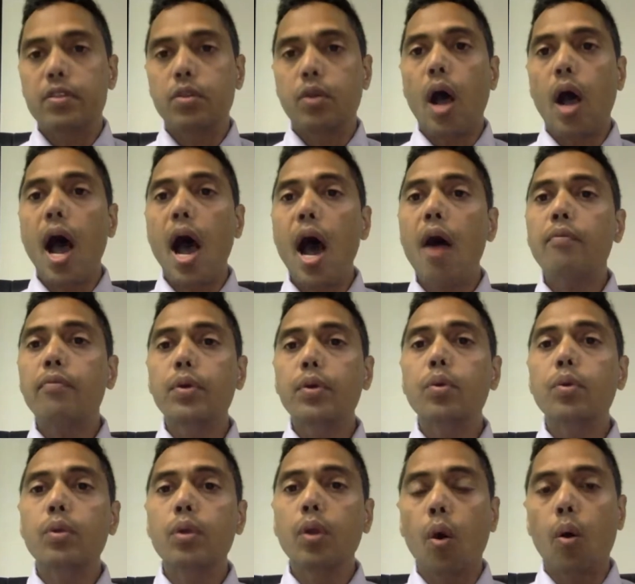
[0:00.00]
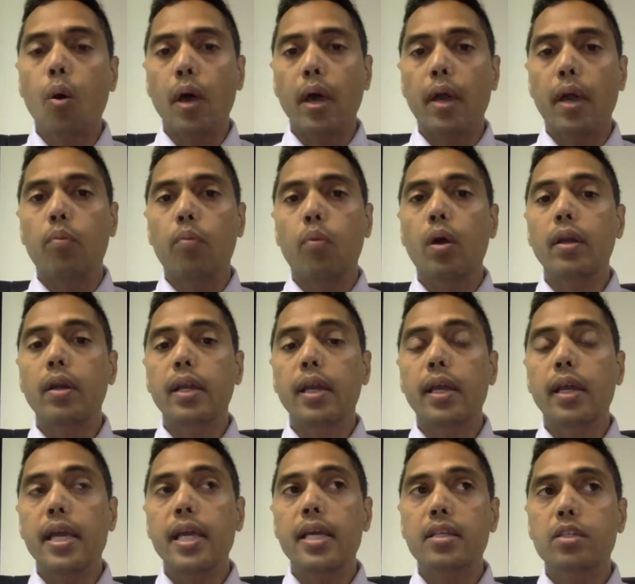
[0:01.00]
So how you know and what
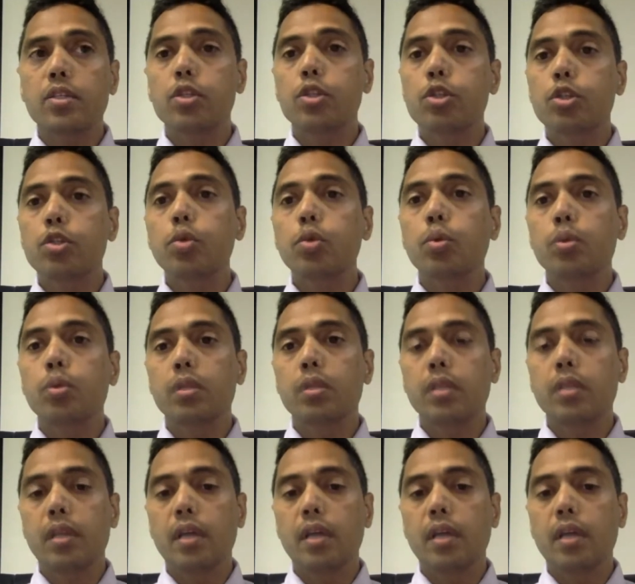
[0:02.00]
is the truth,